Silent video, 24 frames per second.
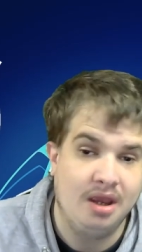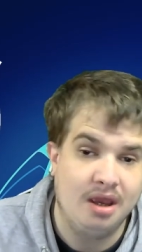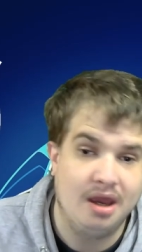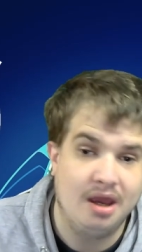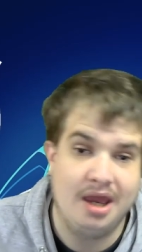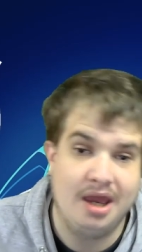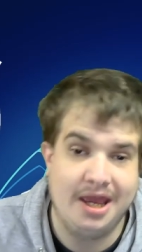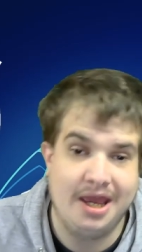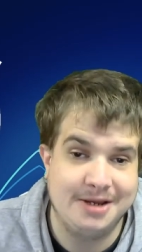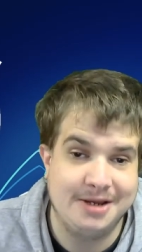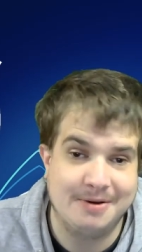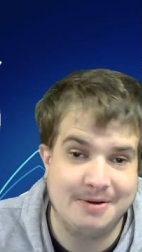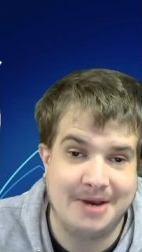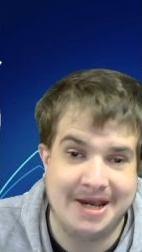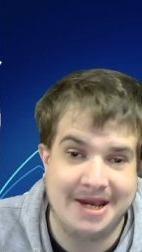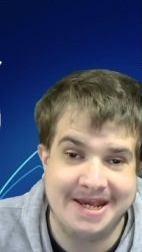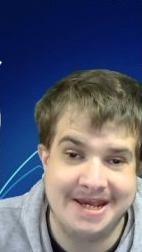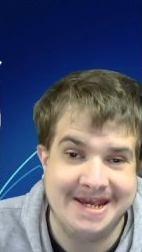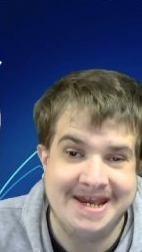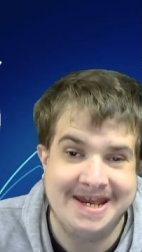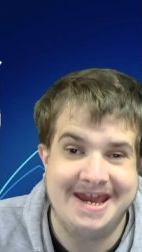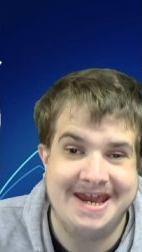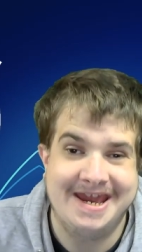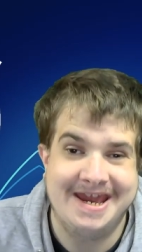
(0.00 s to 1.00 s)
Anyway,
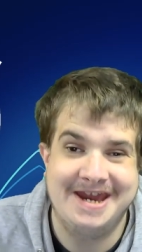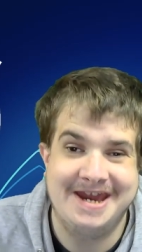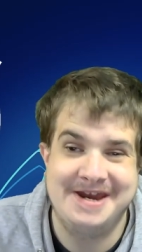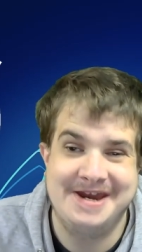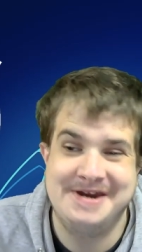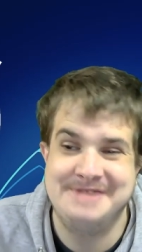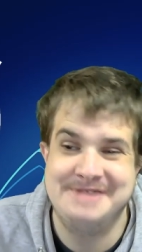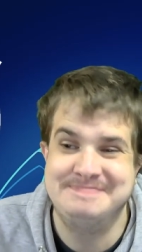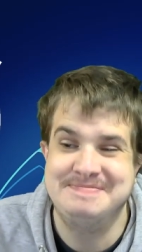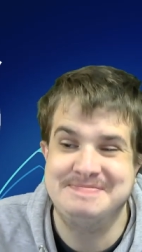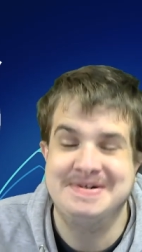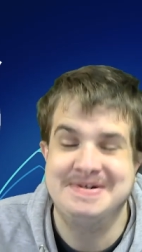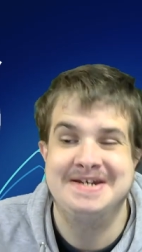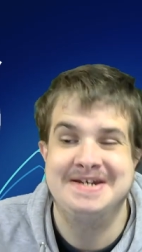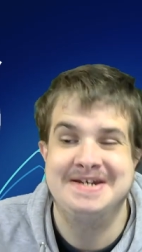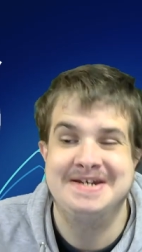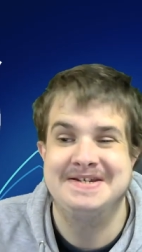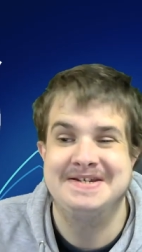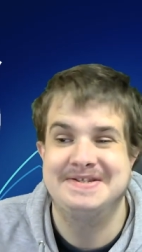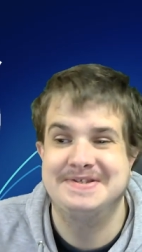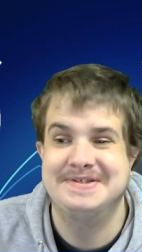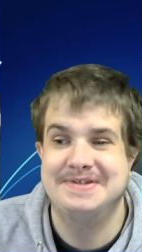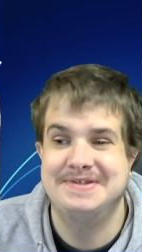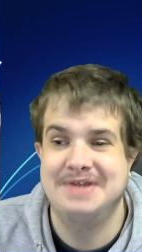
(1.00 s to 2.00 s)
um,
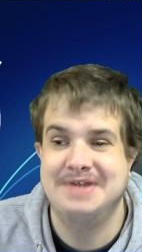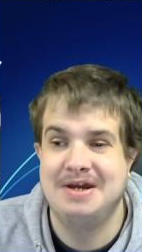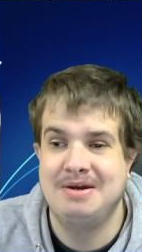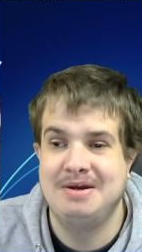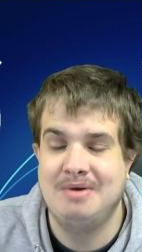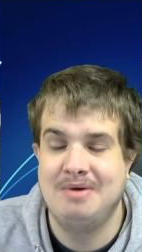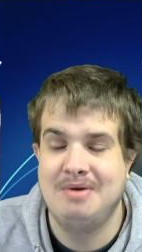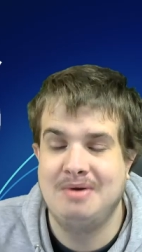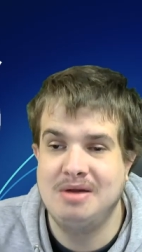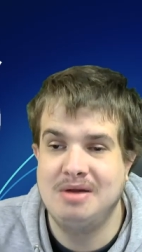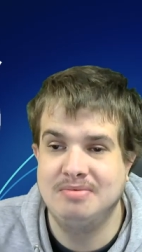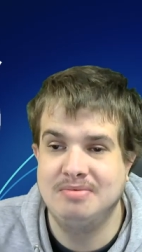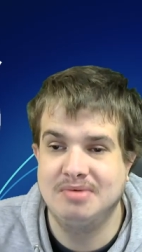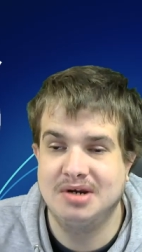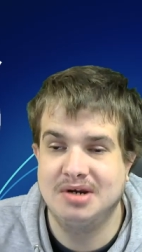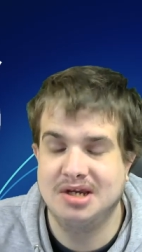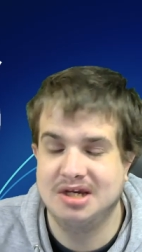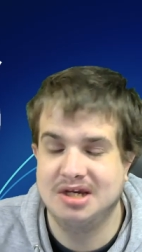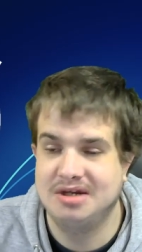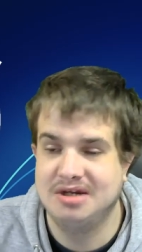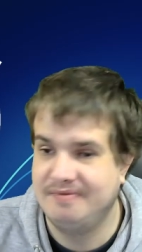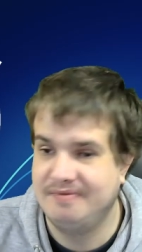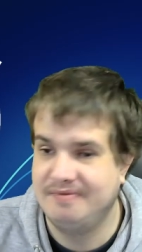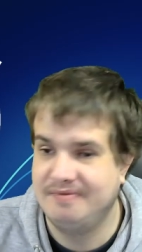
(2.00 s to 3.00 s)
so I'm going to
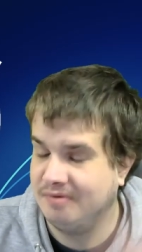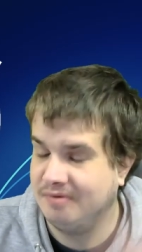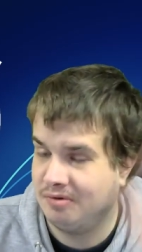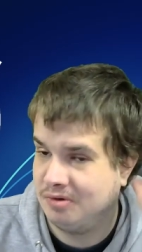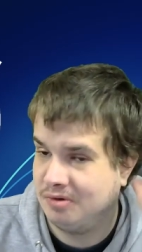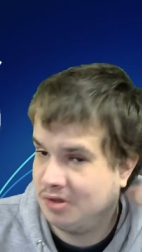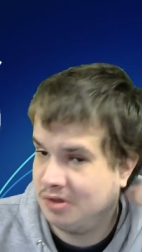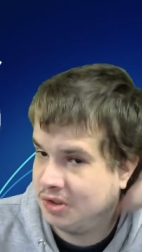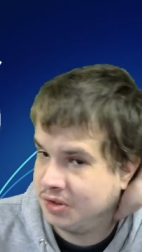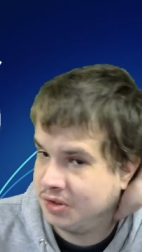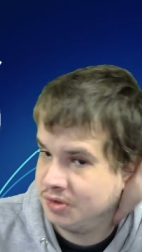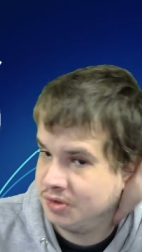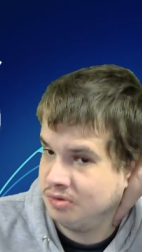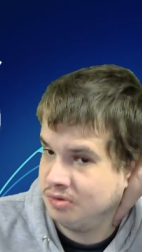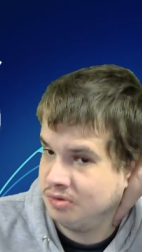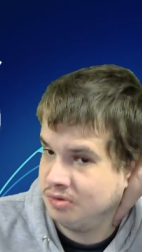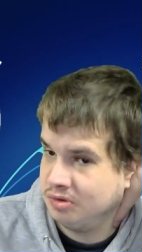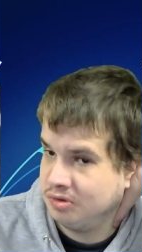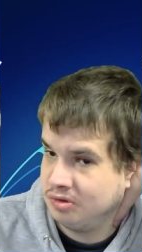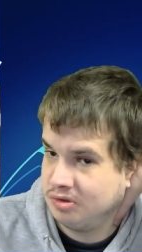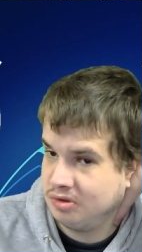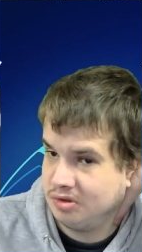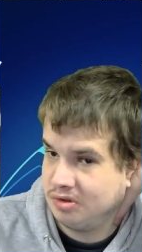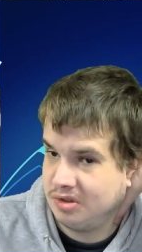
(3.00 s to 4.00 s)
go for a
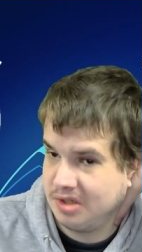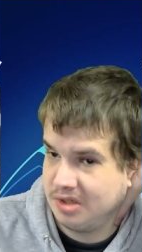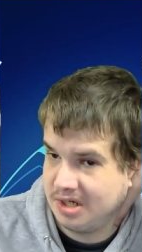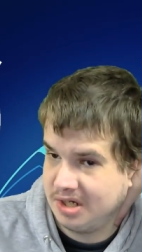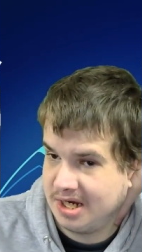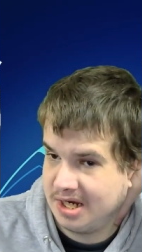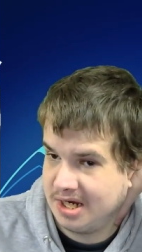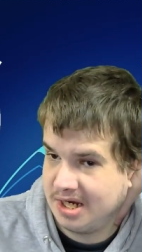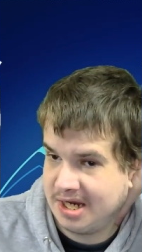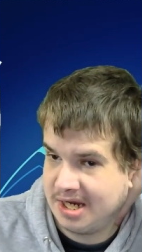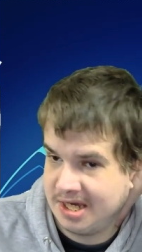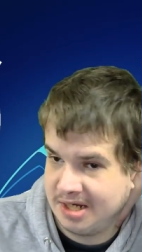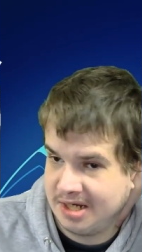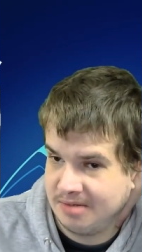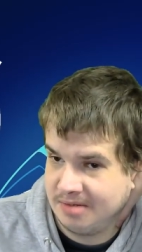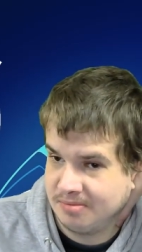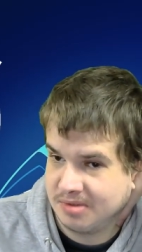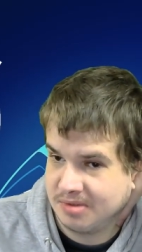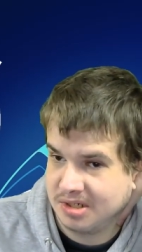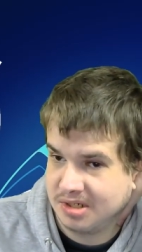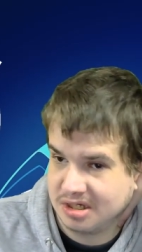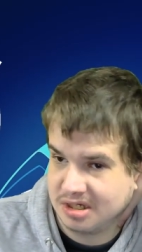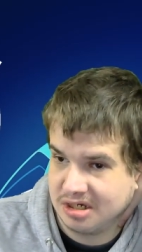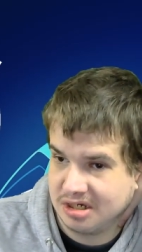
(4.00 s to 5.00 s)
draw and I'm
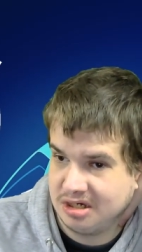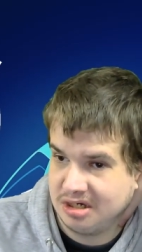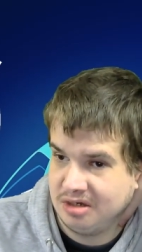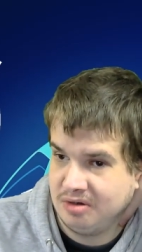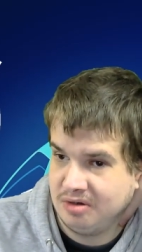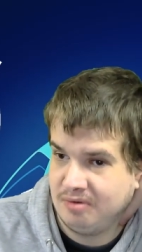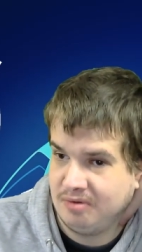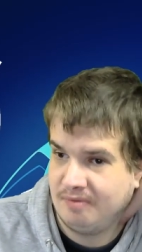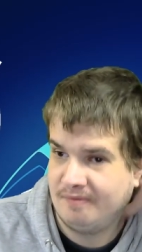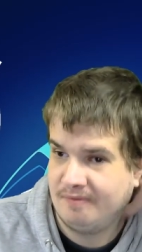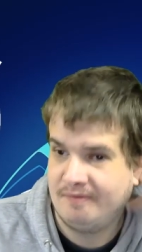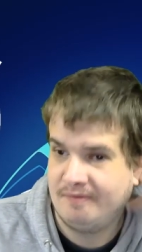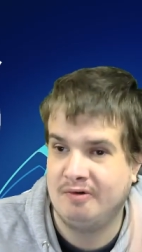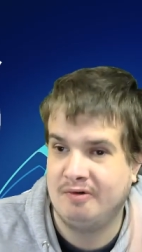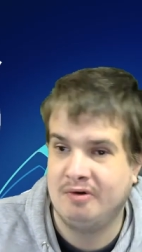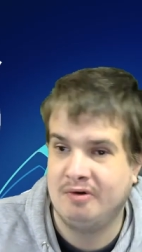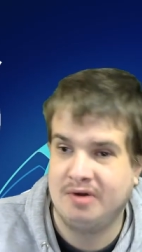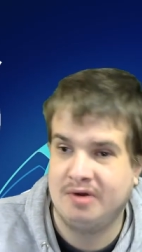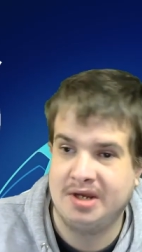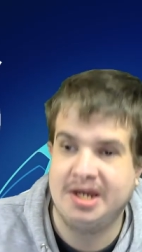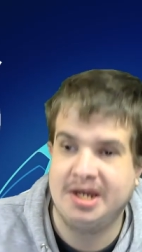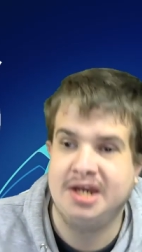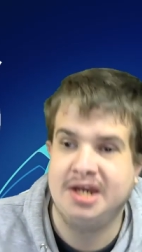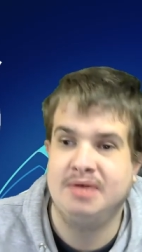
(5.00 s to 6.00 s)
going to go for
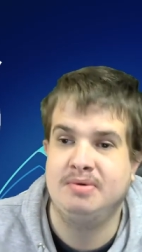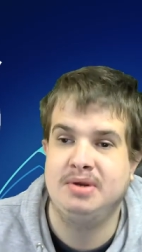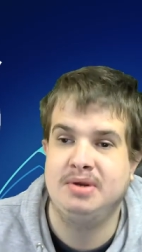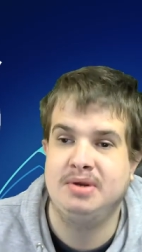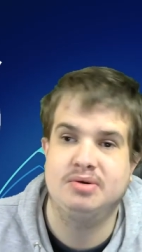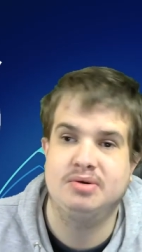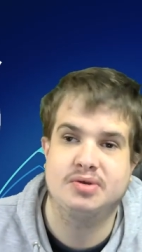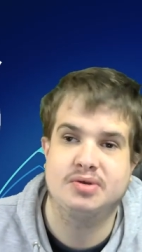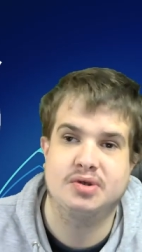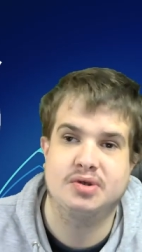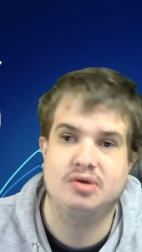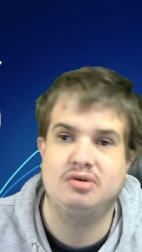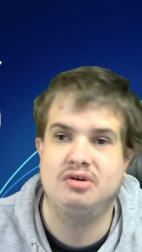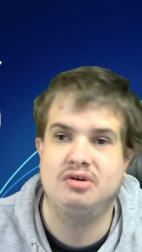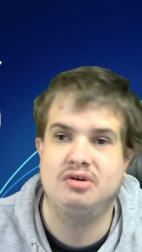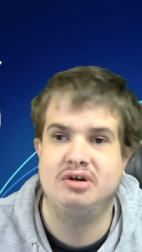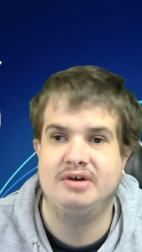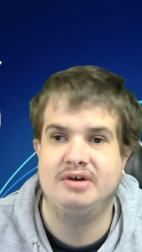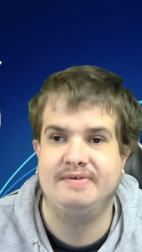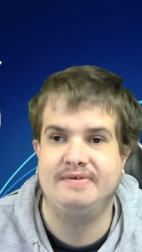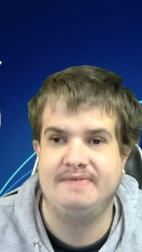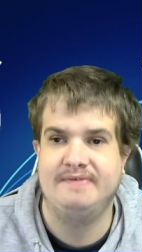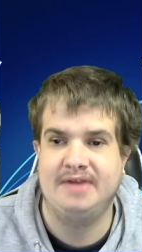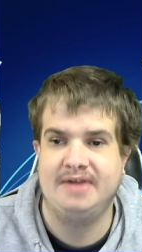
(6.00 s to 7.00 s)
a nil-nil
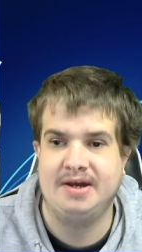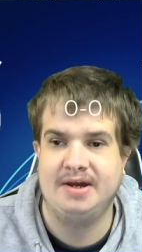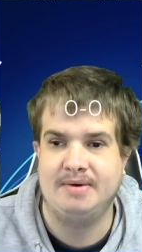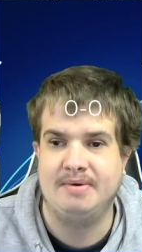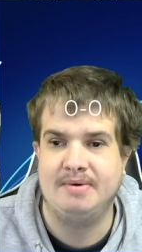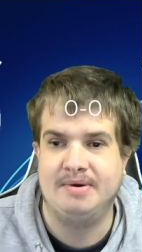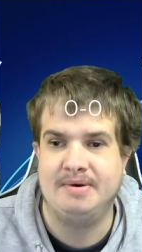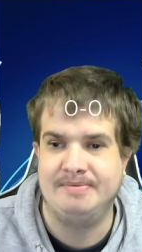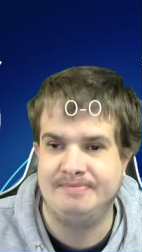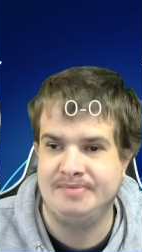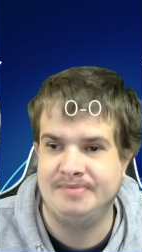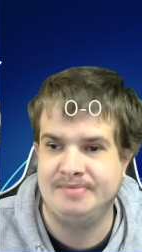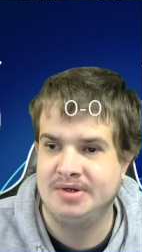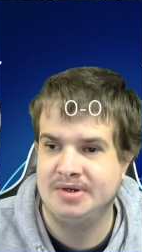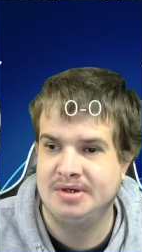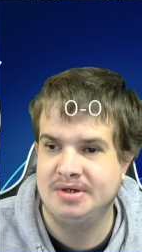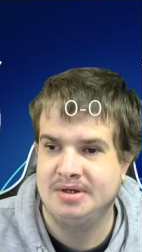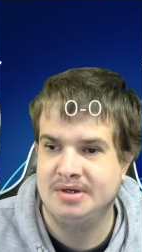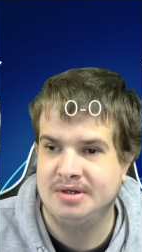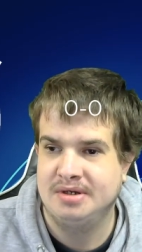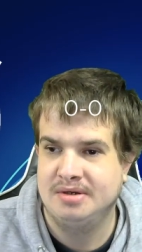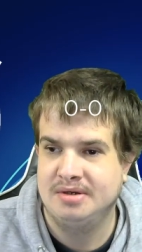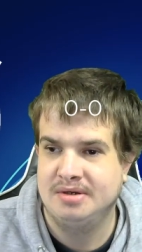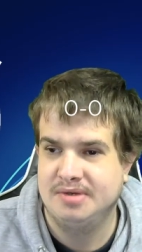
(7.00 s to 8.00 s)
scoreline for that one.
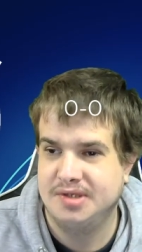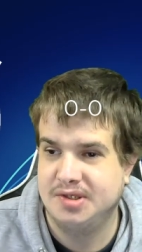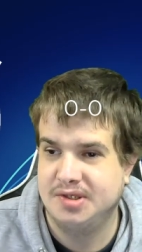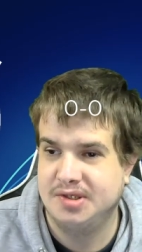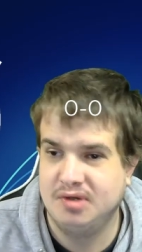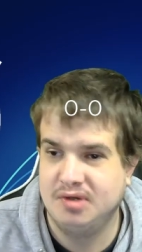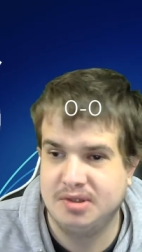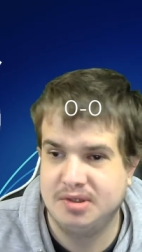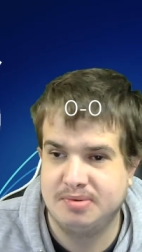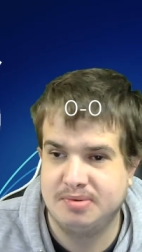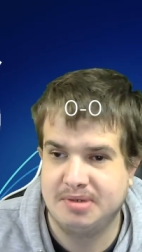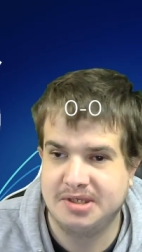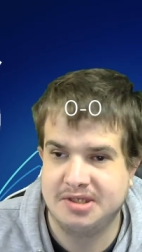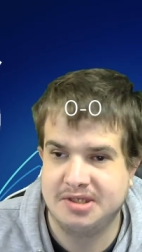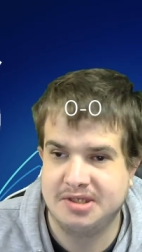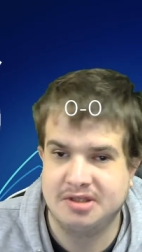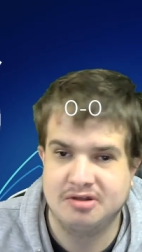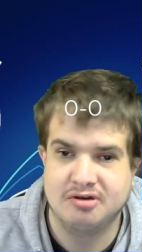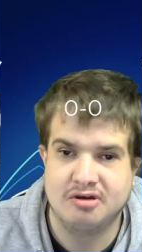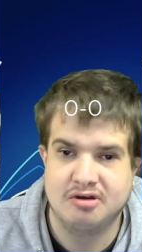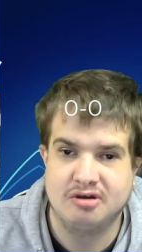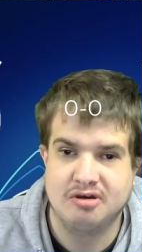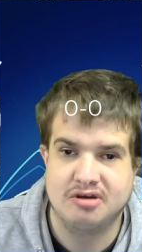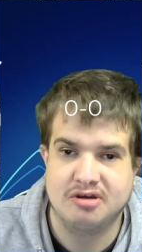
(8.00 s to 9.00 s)
Still expecting a
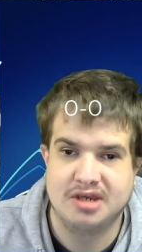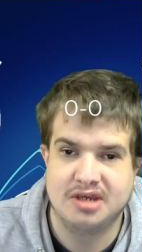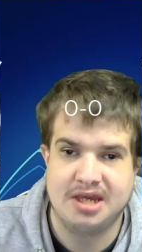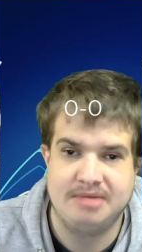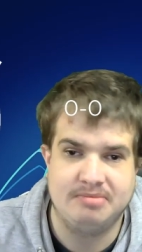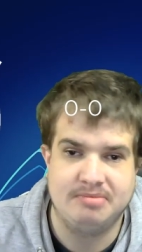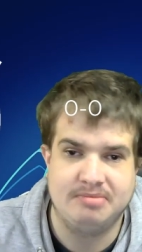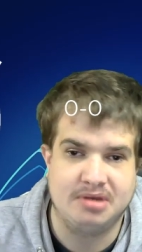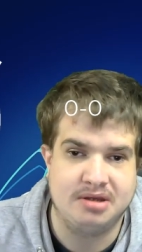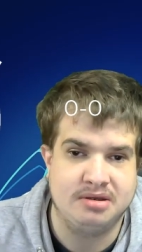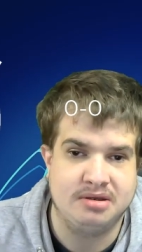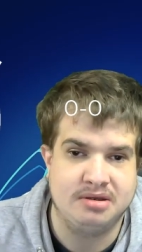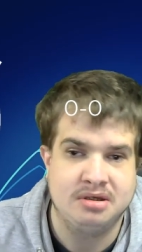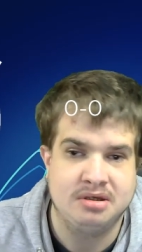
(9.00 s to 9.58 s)
good game though.